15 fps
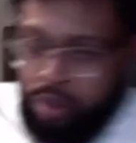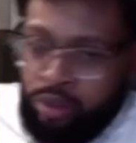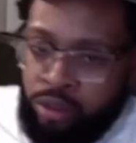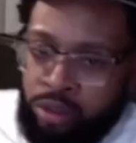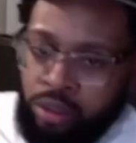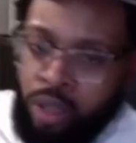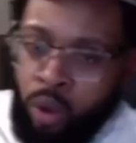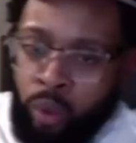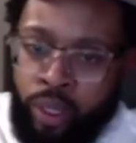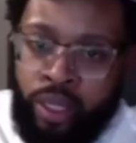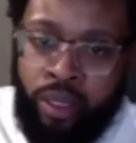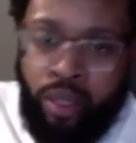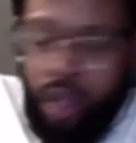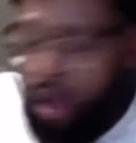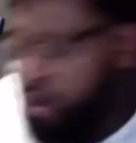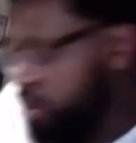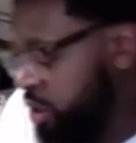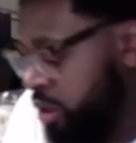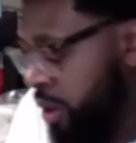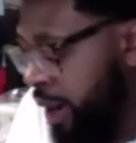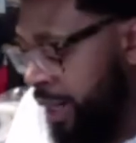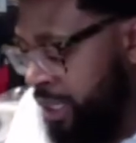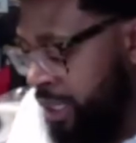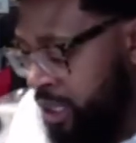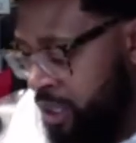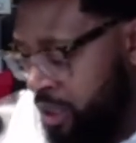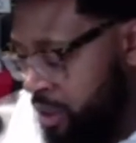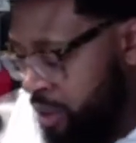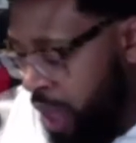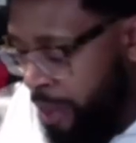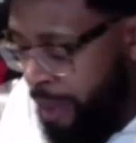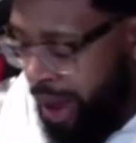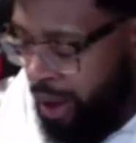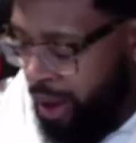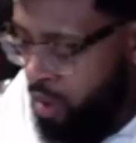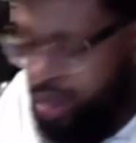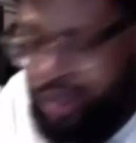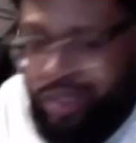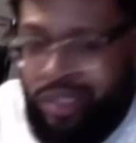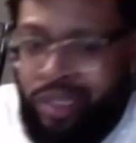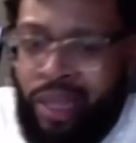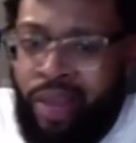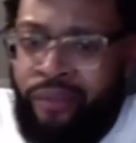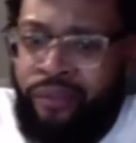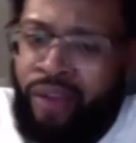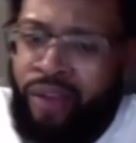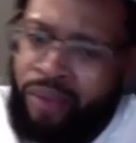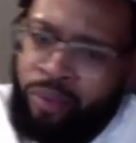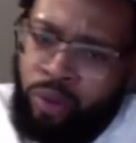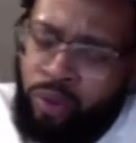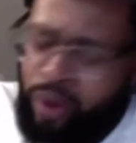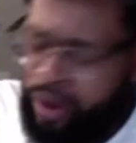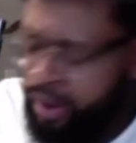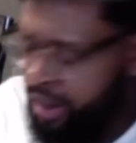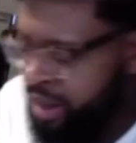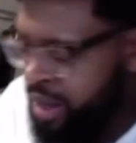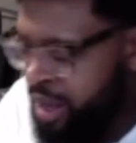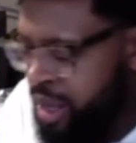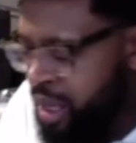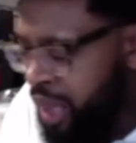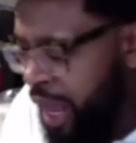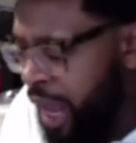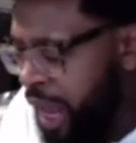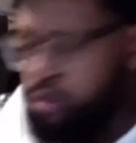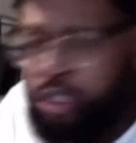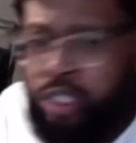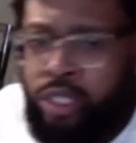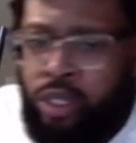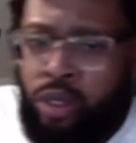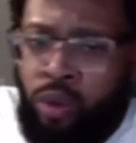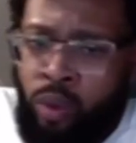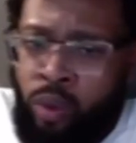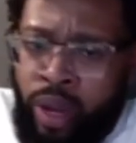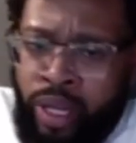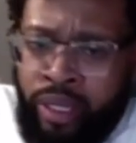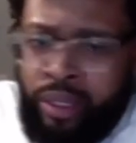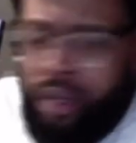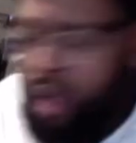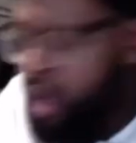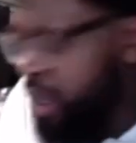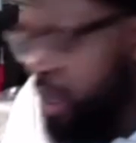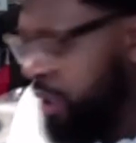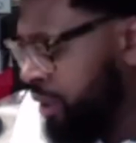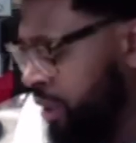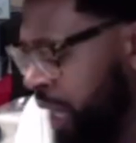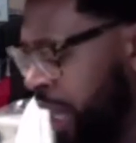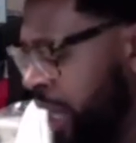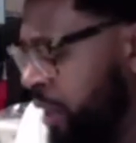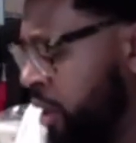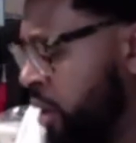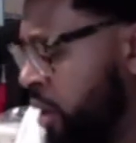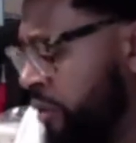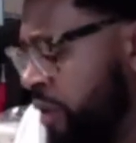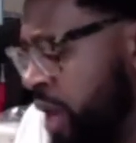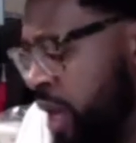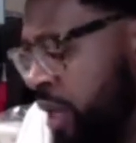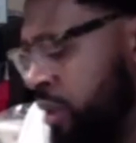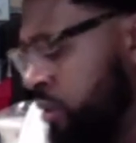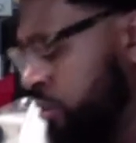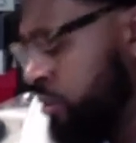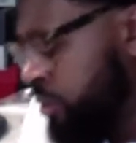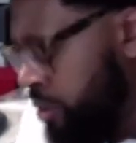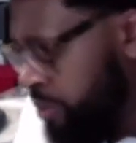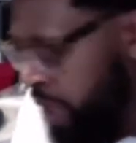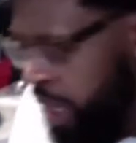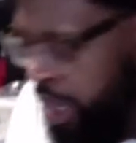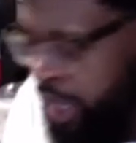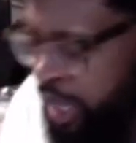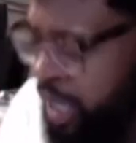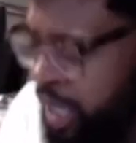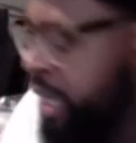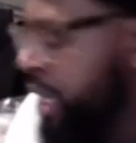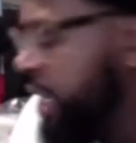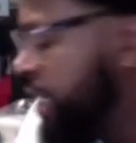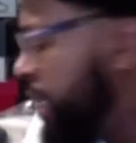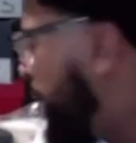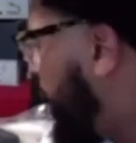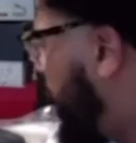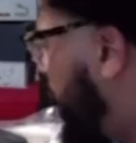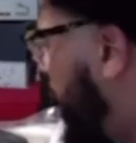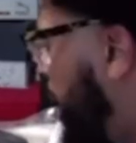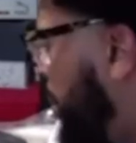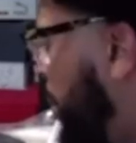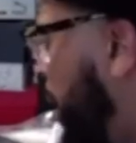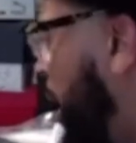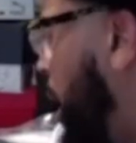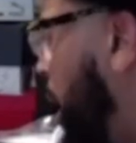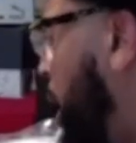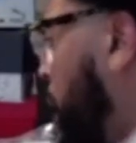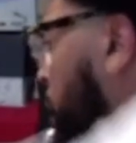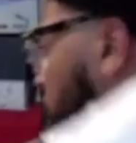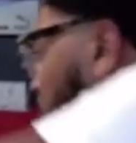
a week ago. It's crazy. I might have ordered this in like February. Like I'm still waiting on like a Nerf gun, but he did a campaign